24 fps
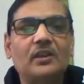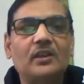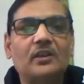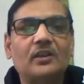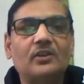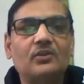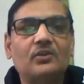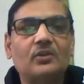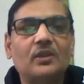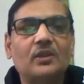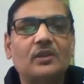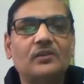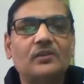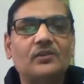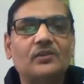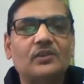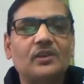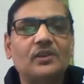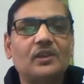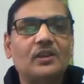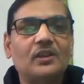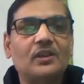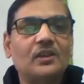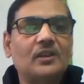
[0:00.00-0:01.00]
You can see
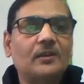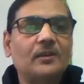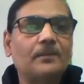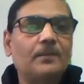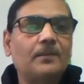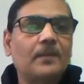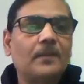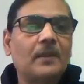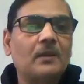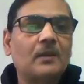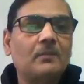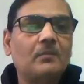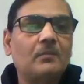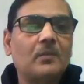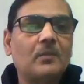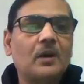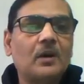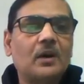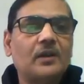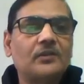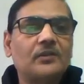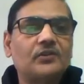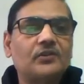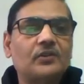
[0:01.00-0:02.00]
here,
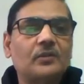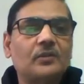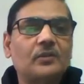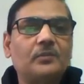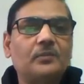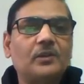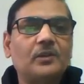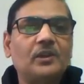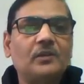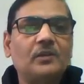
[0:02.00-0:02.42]
March, April,